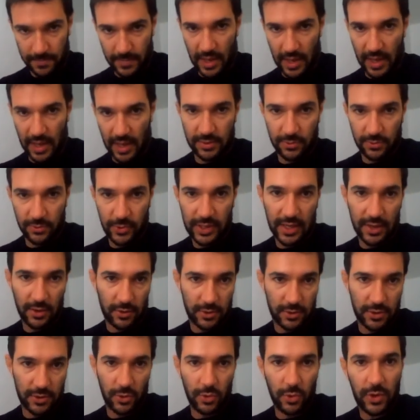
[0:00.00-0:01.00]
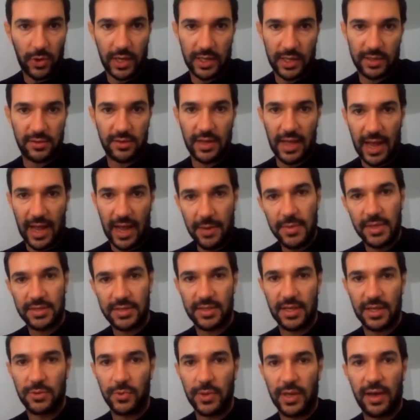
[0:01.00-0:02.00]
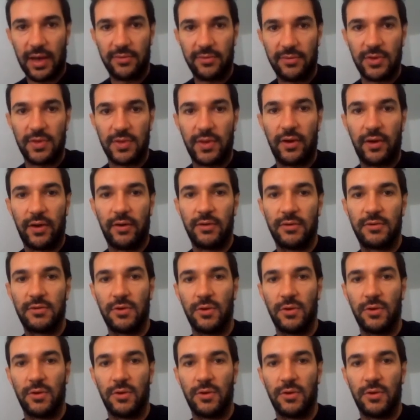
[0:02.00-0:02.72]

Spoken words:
And we can also look at the elements that we have in there.